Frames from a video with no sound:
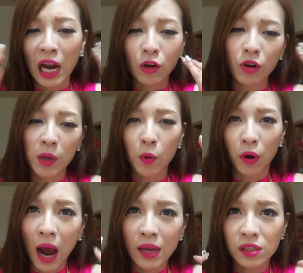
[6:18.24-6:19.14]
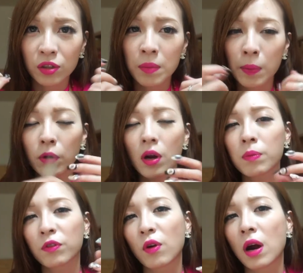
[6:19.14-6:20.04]
eye cream or eye serum I put
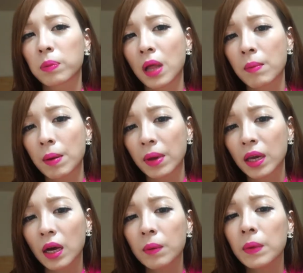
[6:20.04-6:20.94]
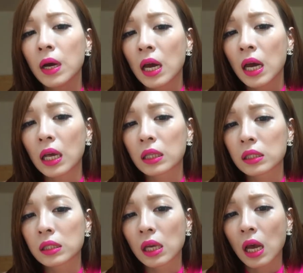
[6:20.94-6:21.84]
on before I apply my makeup,
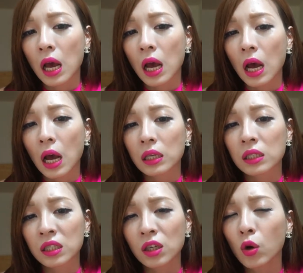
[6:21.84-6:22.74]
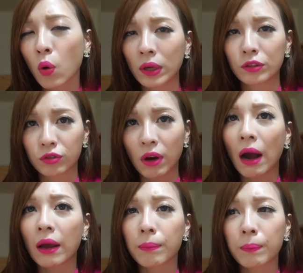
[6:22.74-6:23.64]
it's still quite
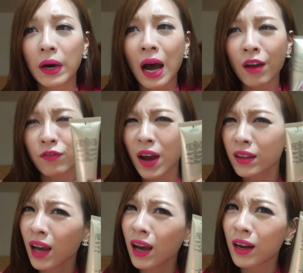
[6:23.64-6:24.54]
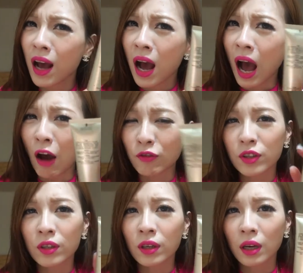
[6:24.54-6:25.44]
dry. But I find that
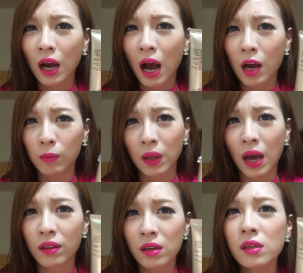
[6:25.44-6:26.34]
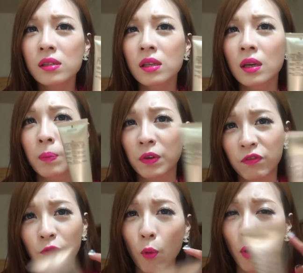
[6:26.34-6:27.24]
after I apply this
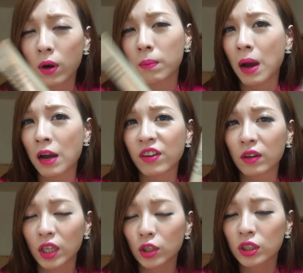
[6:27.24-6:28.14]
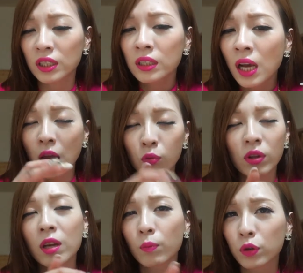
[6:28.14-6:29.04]
before my foundation, it
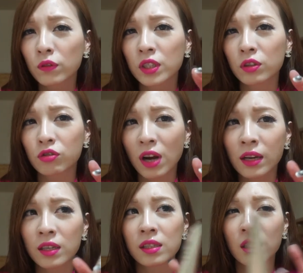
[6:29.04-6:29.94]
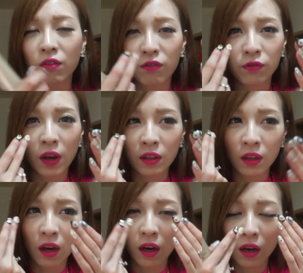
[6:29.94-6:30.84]
really improves the dryness and the, and
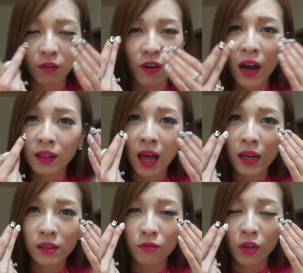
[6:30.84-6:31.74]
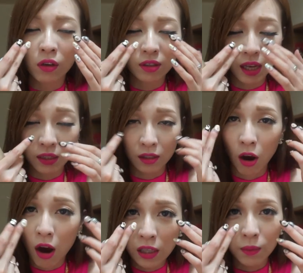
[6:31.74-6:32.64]
the fine lines and wrinkles that's
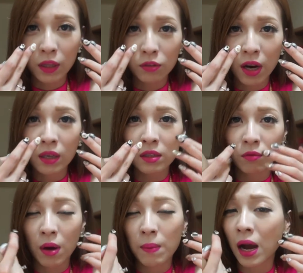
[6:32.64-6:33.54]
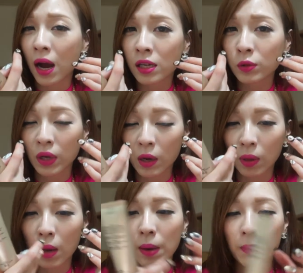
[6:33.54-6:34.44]
caused by the dryness around my eyes when I
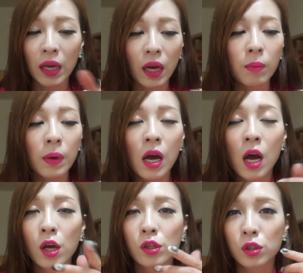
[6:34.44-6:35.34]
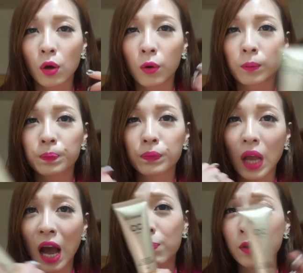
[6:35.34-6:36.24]
apply my makeup. So
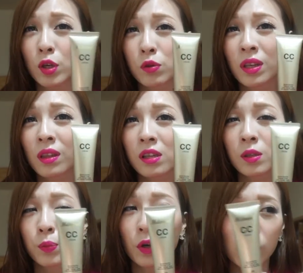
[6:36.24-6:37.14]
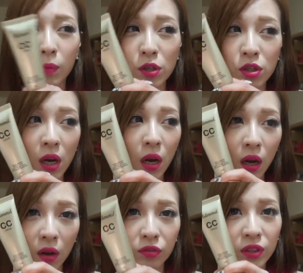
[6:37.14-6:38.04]
I've been using this pretty much
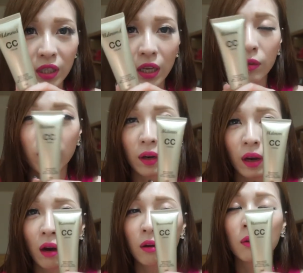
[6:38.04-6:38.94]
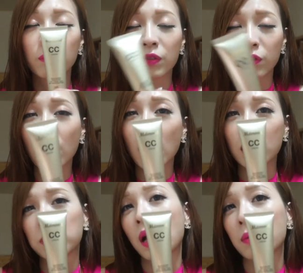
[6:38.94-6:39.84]
every day right now before
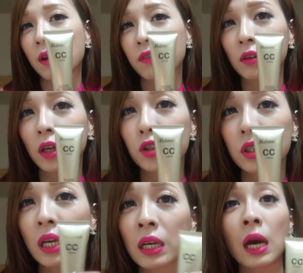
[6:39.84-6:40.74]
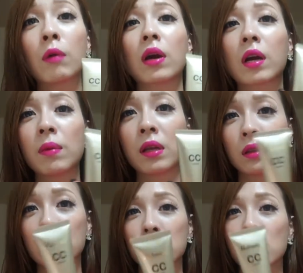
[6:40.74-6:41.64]
I apply my foundation, and I
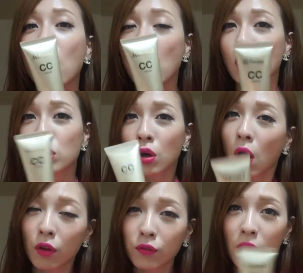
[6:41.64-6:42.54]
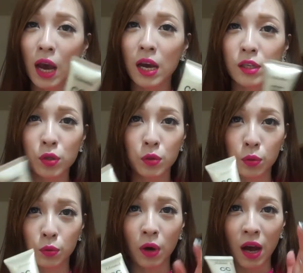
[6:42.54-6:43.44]
recommend this to all of you
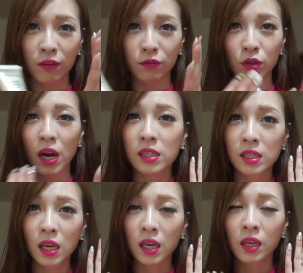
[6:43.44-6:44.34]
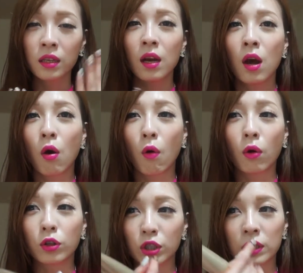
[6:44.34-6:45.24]
guys who have dry skin
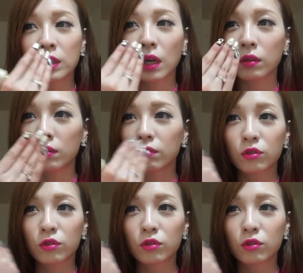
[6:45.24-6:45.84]
or just